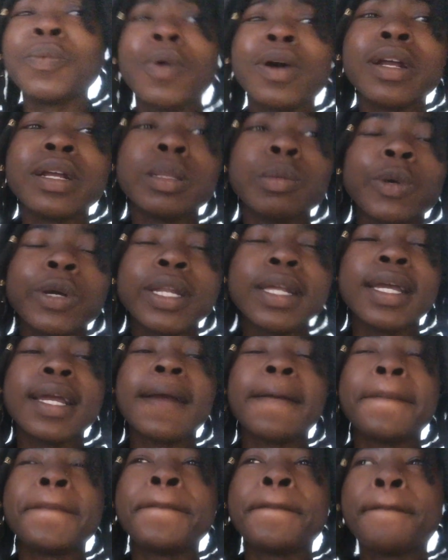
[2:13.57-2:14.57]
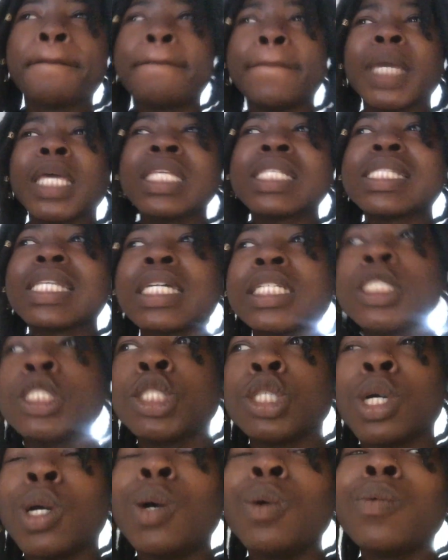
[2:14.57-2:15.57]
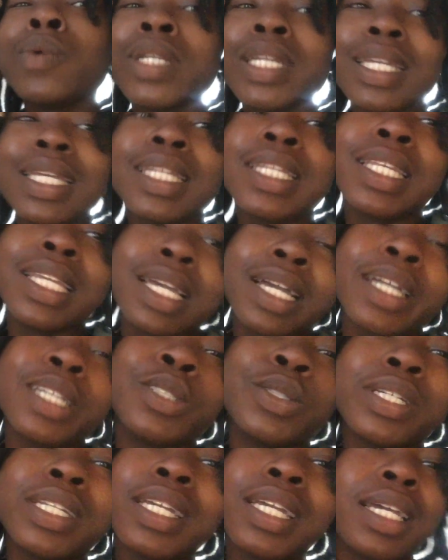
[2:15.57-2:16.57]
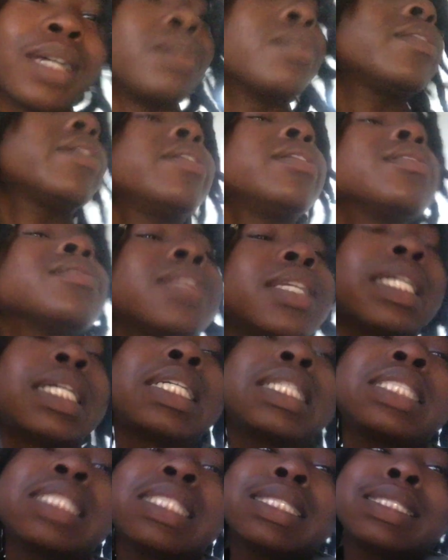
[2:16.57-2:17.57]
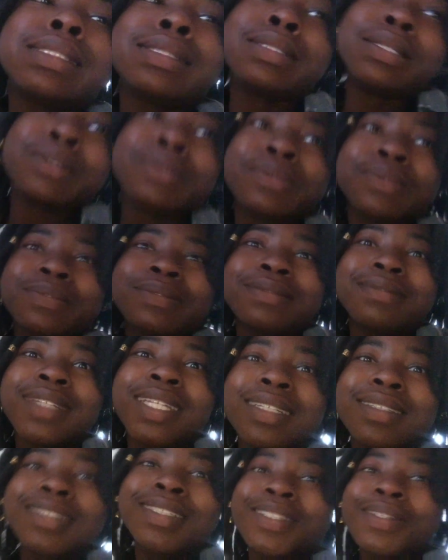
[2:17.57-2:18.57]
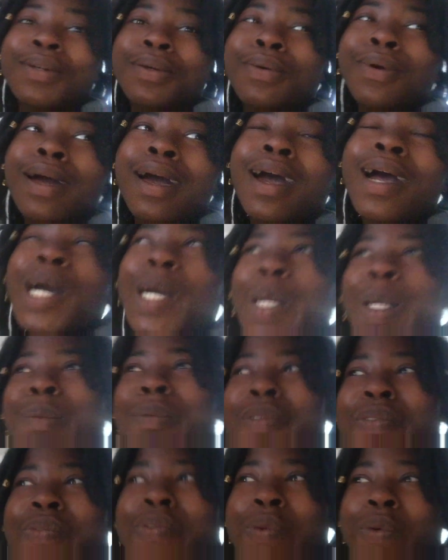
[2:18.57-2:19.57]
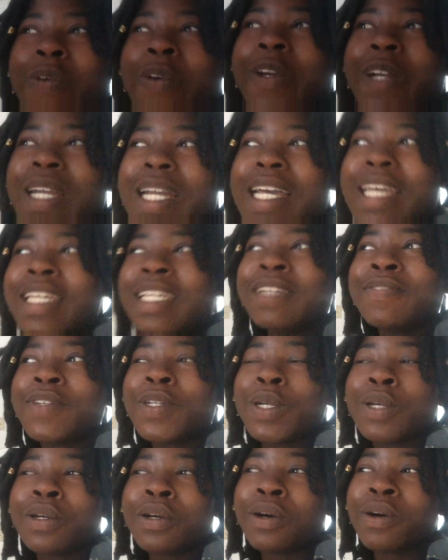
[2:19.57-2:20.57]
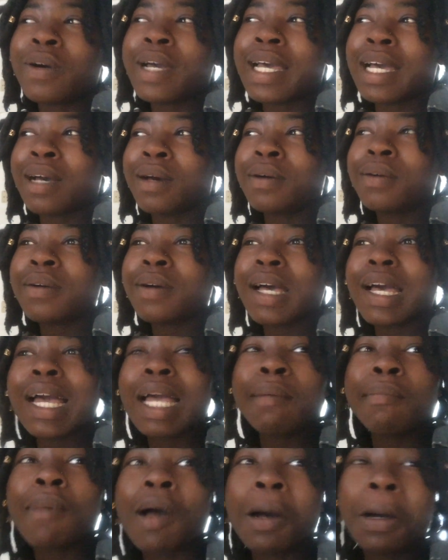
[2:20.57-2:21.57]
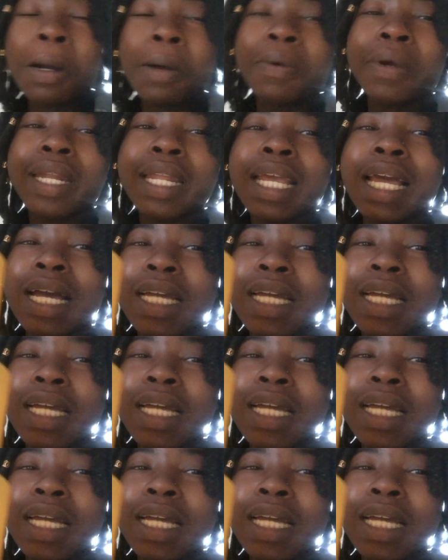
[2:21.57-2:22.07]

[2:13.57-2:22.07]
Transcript: water in the morning because I don't want to get dehydrated out there. Like I just don't. Like so before I even go out, I'm already